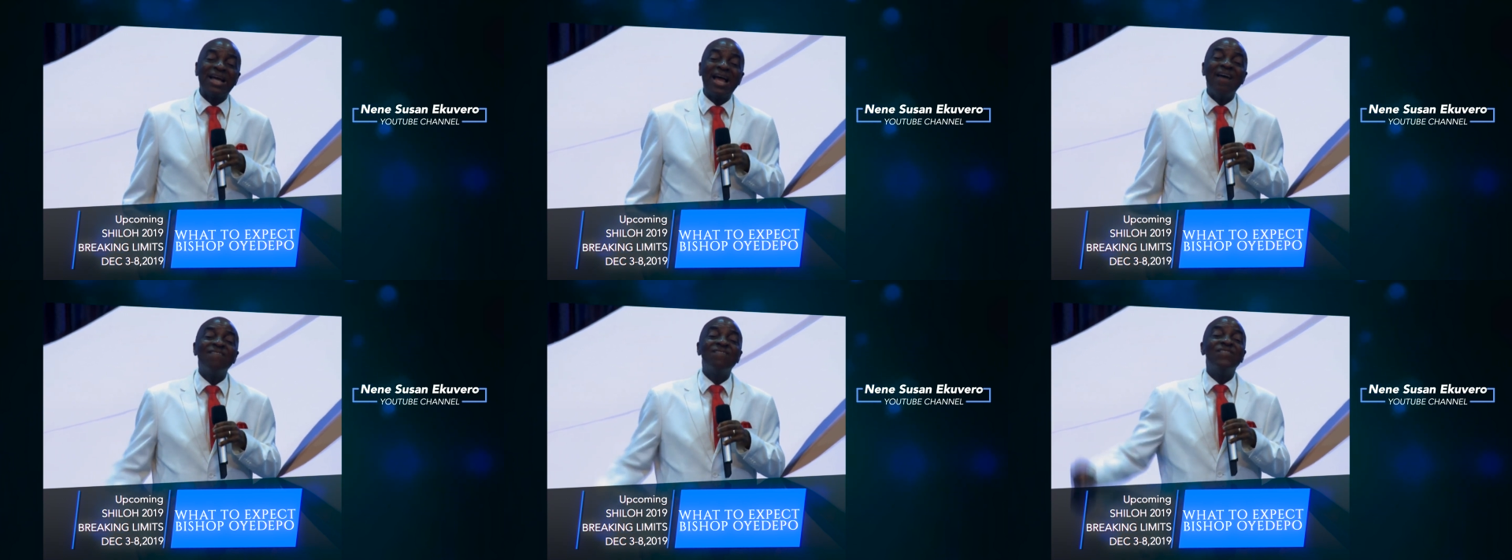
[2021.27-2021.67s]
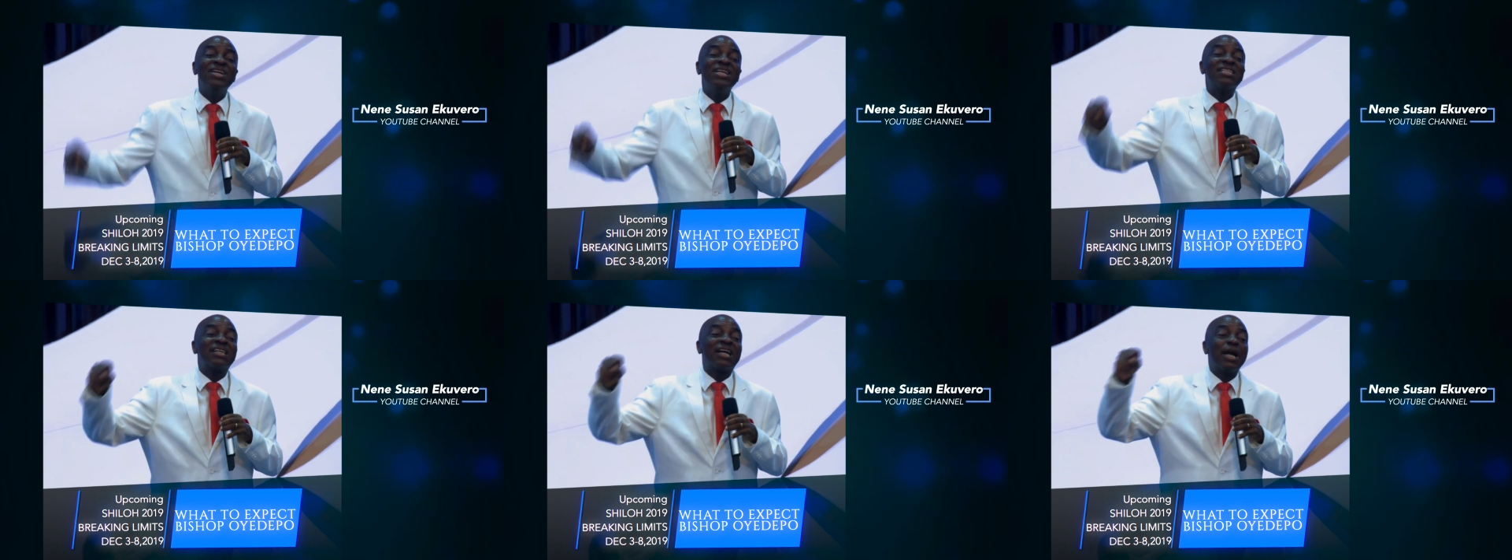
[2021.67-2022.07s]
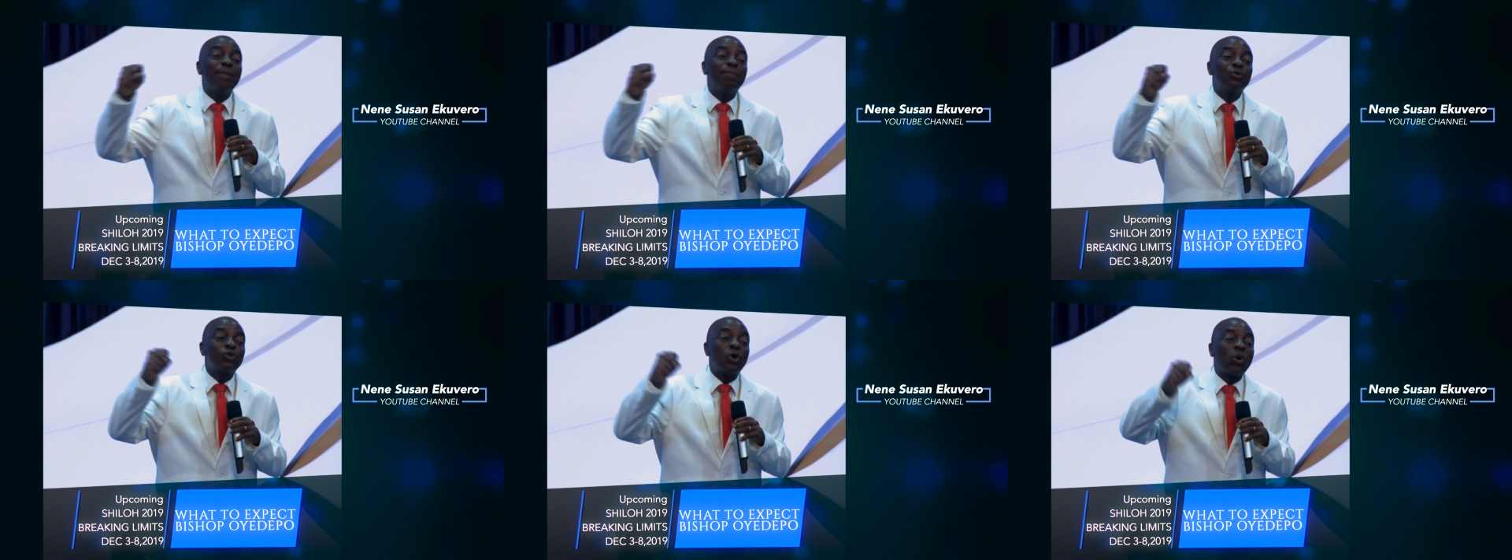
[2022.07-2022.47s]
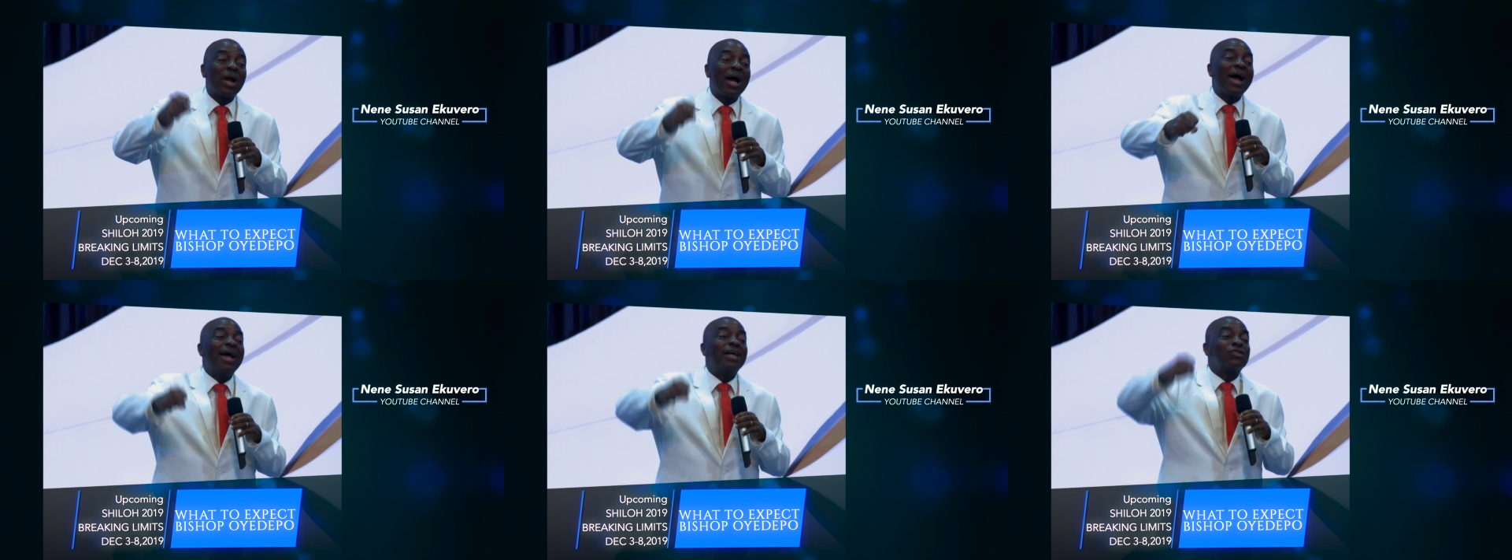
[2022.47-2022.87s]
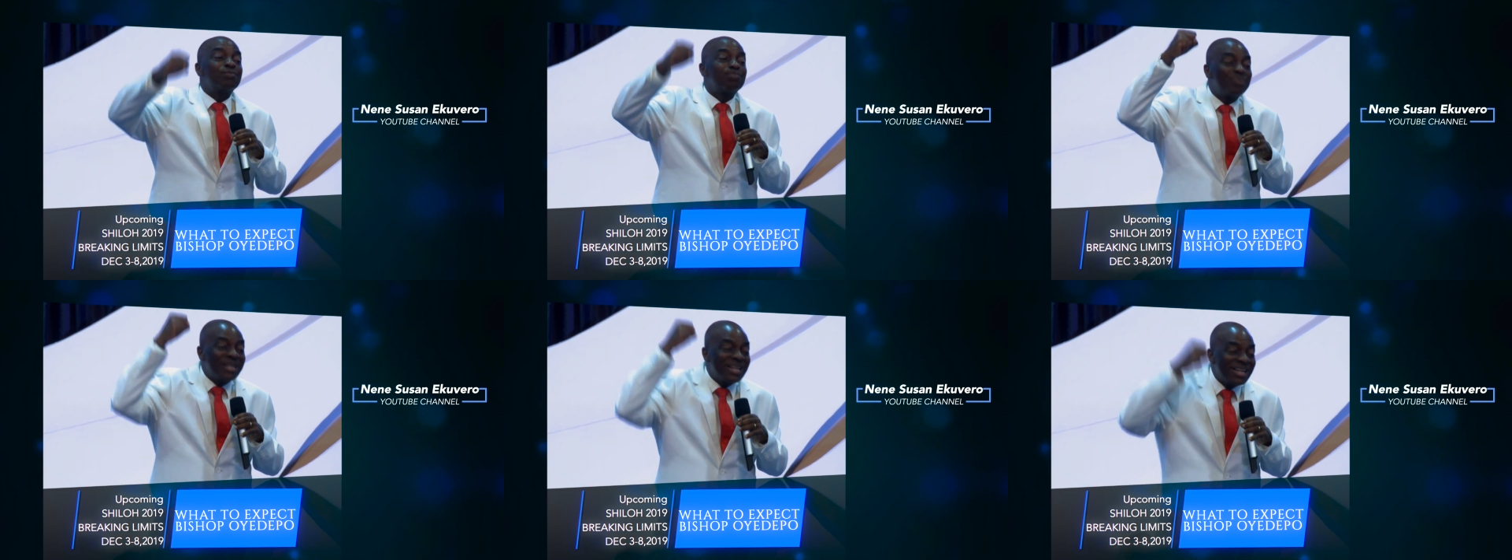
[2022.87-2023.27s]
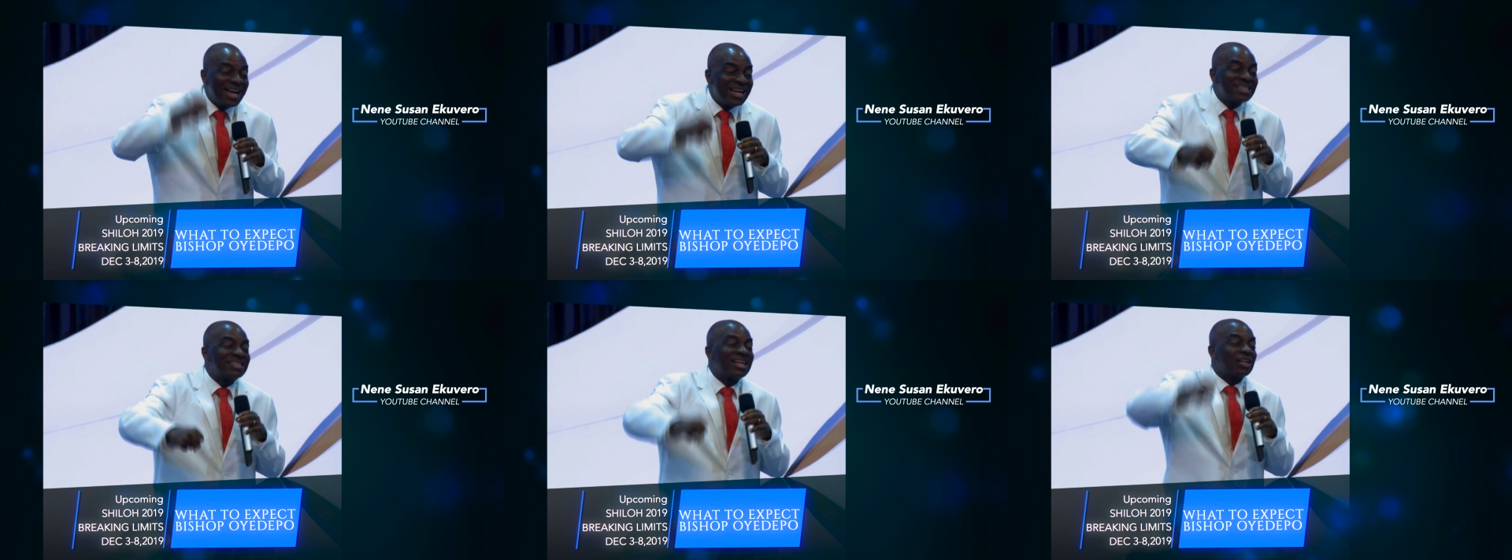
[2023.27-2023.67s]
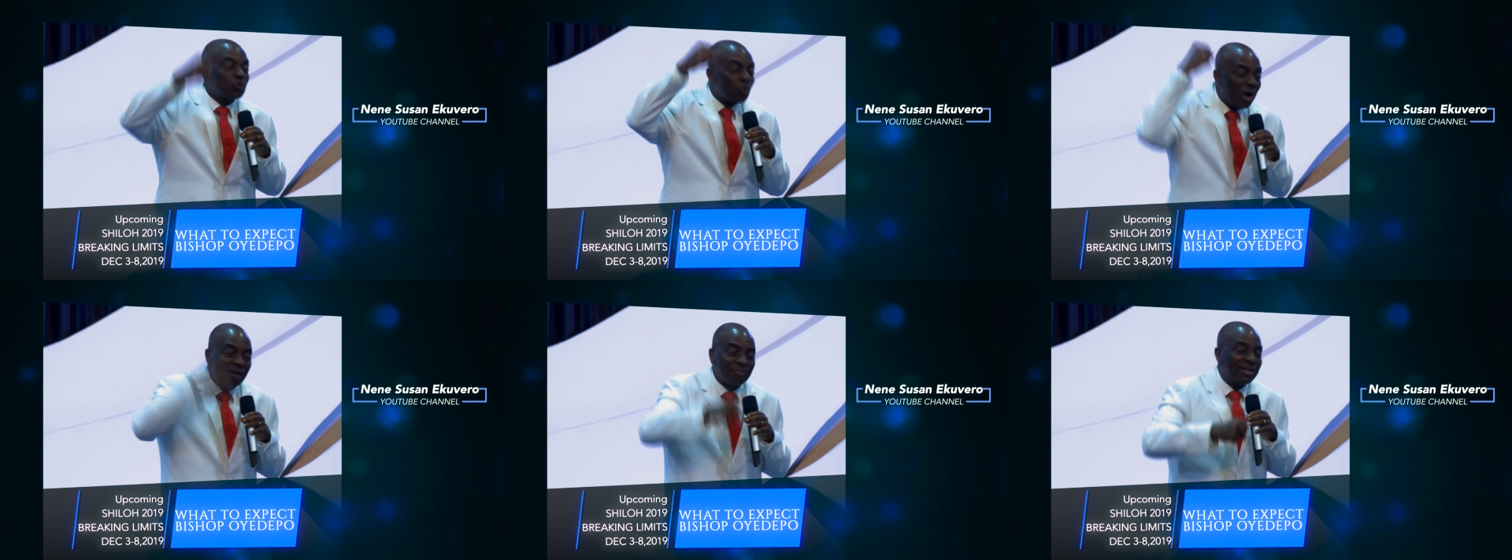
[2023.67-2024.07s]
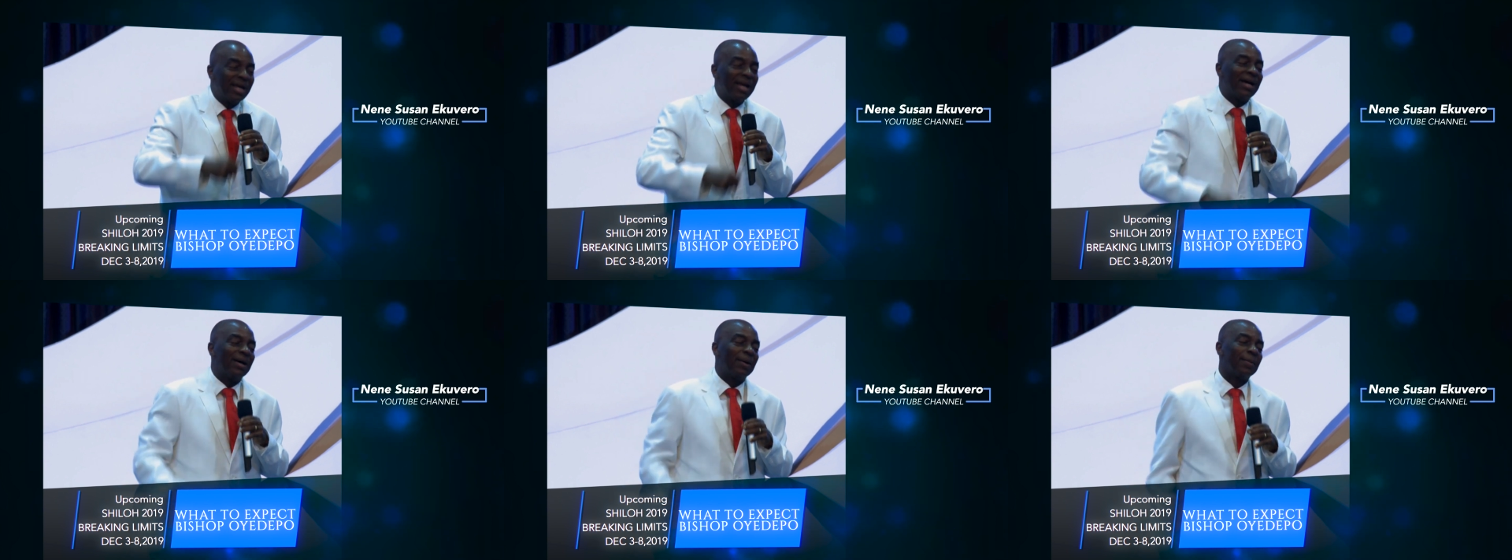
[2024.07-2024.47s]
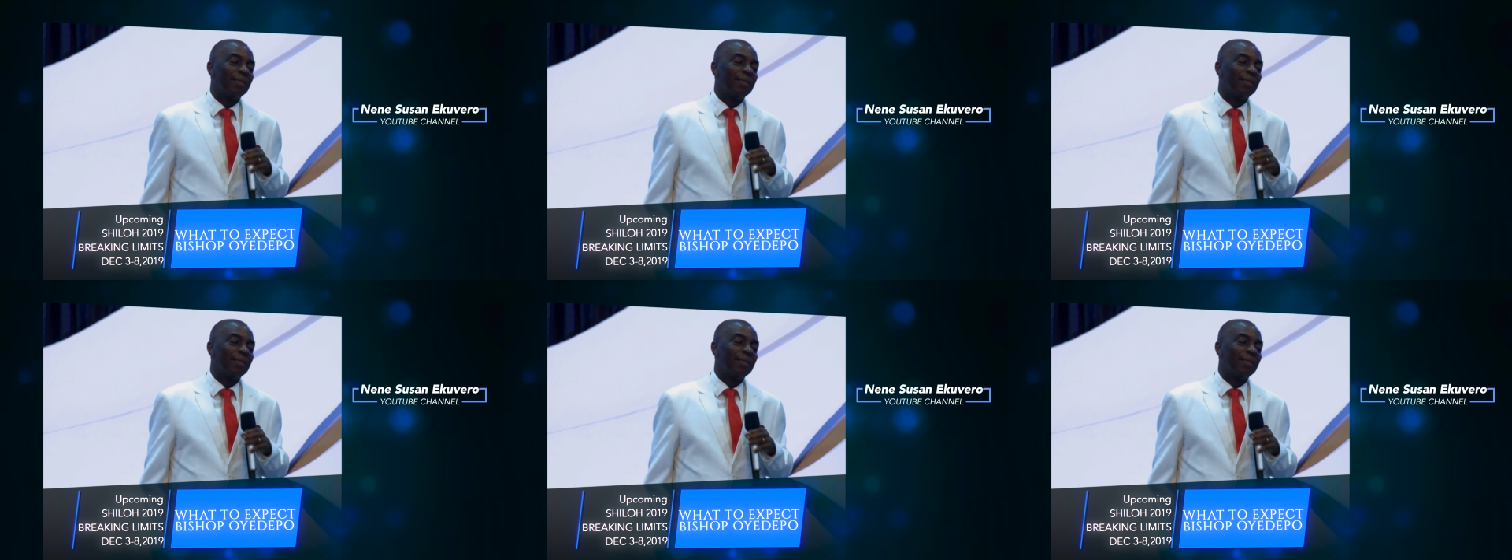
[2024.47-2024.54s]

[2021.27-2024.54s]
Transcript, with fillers: every scriptural experience that you have there.